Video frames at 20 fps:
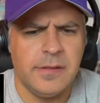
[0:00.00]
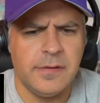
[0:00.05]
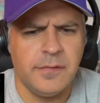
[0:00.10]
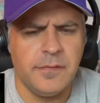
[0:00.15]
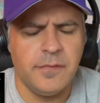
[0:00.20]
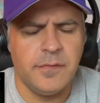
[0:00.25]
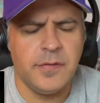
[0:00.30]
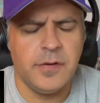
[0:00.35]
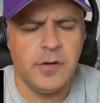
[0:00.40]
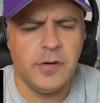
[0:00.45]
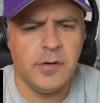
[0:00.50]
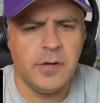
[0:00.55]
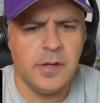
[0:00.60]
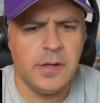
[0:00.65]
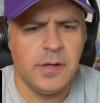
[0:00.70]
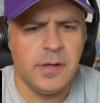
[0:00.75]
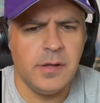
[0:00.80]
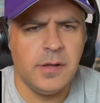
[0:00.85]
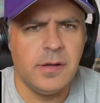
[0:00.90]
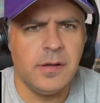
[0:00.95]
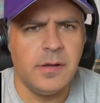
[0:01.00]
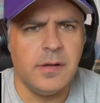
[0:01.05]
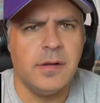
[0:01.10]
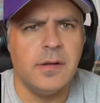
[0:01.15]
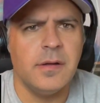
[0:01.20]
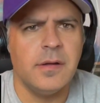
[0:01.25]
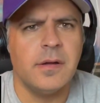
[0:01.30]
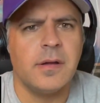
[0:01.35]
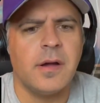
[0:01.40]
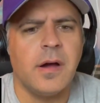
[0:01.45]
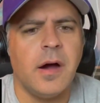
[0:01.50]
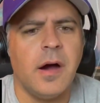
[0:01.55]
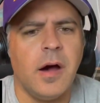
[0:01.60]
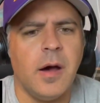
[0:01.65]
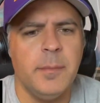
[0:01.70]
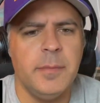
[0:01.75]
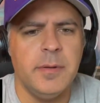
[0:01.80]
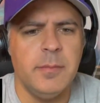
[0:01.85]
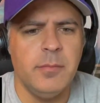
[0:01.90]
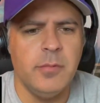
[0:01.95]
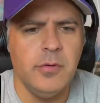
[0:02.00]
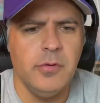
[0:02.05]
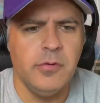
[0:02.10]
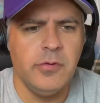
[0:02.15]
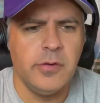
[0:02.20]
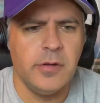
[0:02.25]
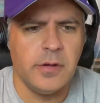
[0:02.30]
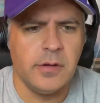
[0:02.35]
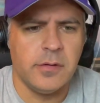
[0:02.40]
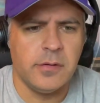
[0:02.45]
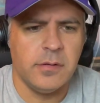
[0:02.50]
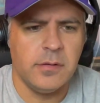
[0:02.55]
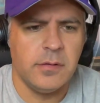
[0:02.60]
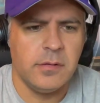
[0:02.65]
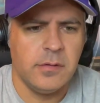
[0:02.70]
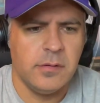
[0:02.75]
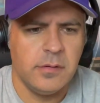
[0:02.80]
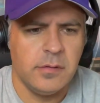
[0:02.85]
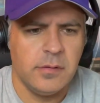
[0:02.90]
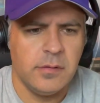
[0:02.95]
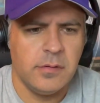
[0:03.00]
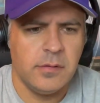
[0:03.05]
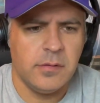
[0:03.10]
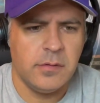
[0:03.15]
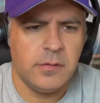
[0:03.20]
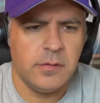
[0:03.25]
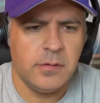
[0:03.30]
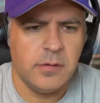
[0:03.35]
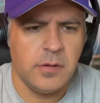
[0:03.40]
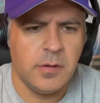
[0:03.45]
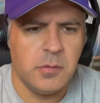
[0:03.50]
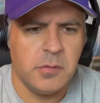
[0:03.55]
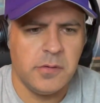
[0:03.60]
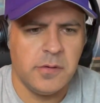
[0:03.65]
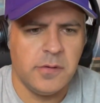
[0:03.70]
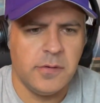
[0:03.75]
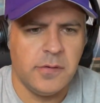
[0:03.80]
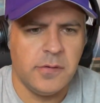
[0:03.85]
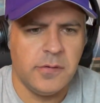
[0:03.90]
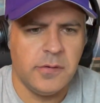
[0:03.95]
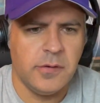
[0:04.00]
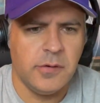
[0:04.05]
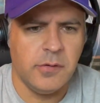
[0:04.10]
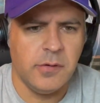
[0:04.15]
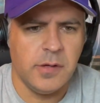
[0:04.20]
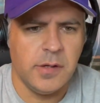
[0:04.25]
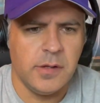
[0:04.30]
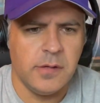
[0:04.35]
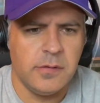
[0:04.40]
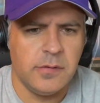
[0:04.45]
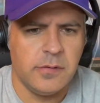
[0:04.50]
the very calming music to go with this serious